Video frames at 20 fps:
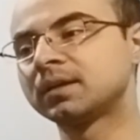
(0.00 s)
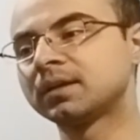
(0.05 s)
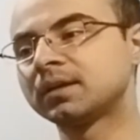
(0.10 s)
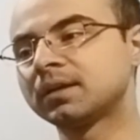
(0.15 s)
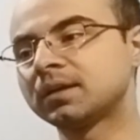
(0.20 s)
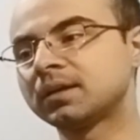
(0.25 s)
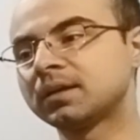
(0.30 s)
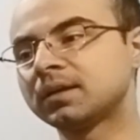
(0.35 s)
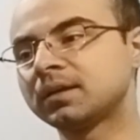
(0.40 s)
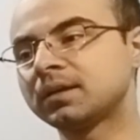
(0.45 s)

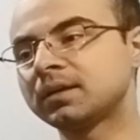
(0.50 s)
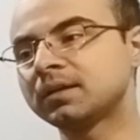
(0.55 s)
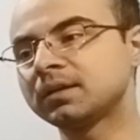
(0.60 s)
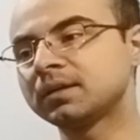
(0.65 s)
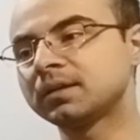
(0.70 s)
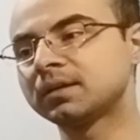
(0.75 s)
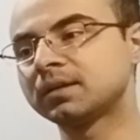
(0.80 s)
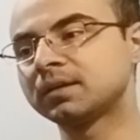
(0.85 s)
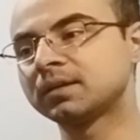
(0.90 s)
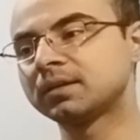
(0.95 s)
Uh-huh.
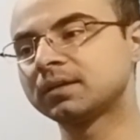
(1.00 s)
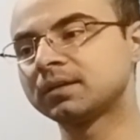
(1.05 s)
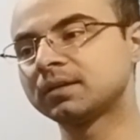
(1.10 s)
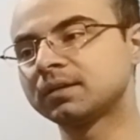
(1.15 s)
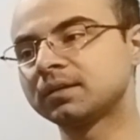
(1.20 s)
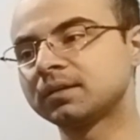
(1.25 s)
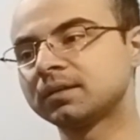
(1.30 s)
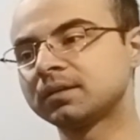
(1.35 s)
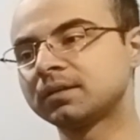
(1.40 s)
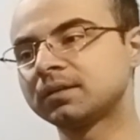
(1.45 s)

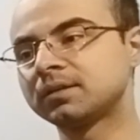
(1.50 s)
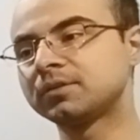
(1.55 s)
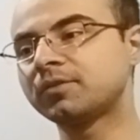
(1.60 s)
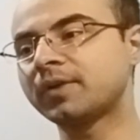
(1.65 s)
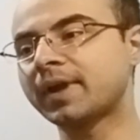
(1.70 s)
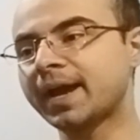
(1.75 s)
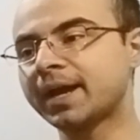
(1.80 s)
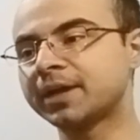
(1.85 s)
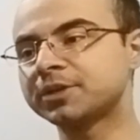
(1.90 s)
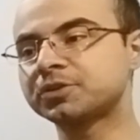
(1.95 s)

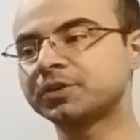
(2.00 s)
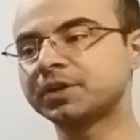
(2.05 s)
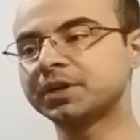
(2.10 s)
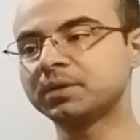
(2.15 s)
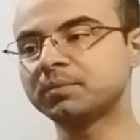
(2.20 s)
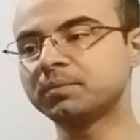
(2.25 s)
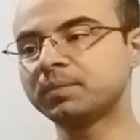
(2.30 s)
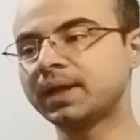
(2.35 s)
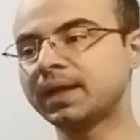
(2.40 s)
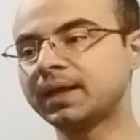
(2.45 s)
Trash or in
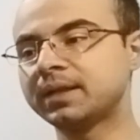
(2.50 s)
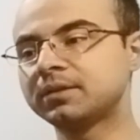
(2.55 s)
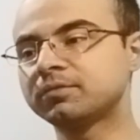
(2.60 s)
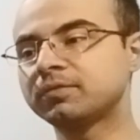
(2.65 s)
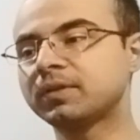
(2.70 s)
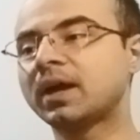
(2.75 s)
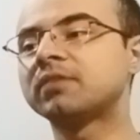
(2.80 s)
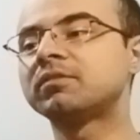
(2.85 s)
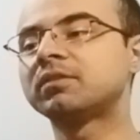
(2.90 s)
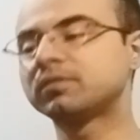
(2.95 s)
the mud, the
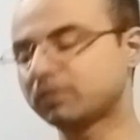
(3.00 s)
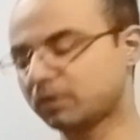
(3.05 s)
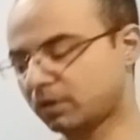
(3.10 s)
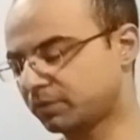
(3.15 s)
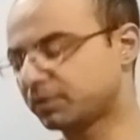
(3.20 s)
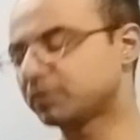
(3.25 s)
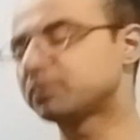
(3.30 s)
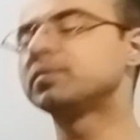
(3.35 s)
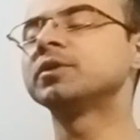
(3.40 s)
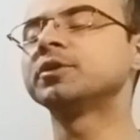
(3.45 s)
flower will
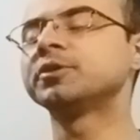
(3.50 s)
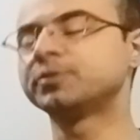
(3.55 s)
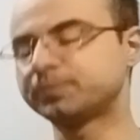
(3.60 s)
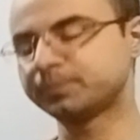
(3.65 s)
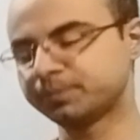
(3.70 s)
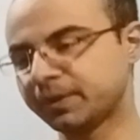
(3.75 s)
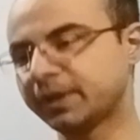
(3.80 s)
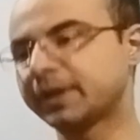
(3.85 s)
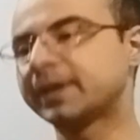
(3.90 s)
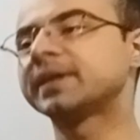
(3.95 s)
always bloom.
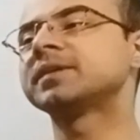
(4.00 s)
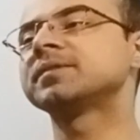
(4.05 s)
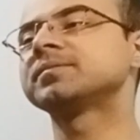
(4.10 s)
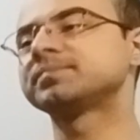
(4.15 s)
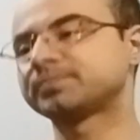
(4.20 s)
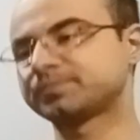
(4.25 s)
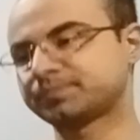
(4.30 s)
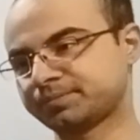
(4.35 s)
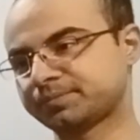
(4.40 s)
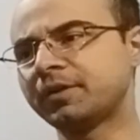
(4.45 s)
Yeah.
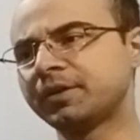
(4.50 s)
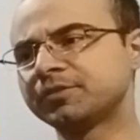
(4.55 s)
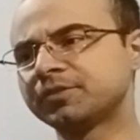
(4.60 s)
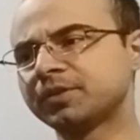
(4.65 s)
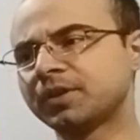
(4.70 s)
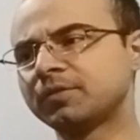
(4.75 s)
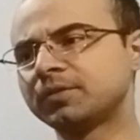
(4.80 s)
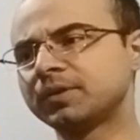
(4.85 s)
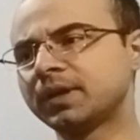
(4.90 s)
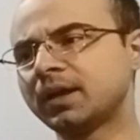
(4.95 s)

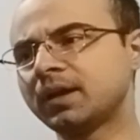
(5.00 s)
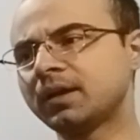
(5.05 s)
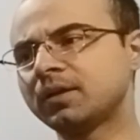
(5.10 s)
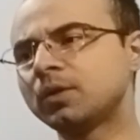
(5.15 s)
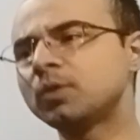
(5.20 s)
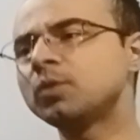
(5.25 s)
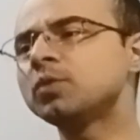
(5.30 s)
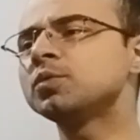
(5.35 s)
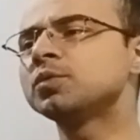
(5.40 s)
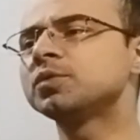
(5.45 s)
Arizona.
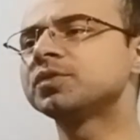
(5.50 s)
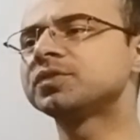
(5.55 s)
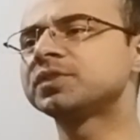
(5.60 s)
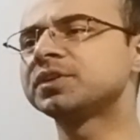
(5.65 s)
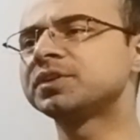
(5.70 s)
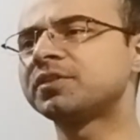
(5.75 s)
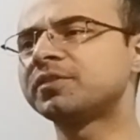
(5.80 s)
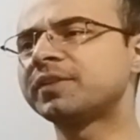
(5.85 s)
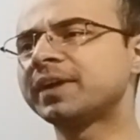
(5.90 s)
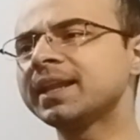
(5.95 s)
Ooh,
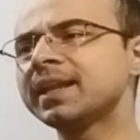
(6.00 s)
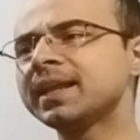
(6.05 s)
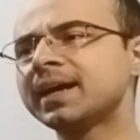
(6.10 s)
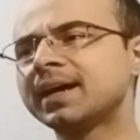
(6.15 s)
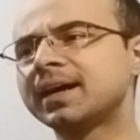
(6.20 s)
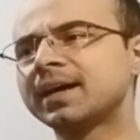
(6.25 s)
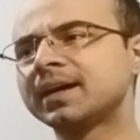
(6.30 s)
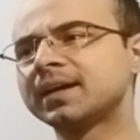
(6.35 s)
Cinderella.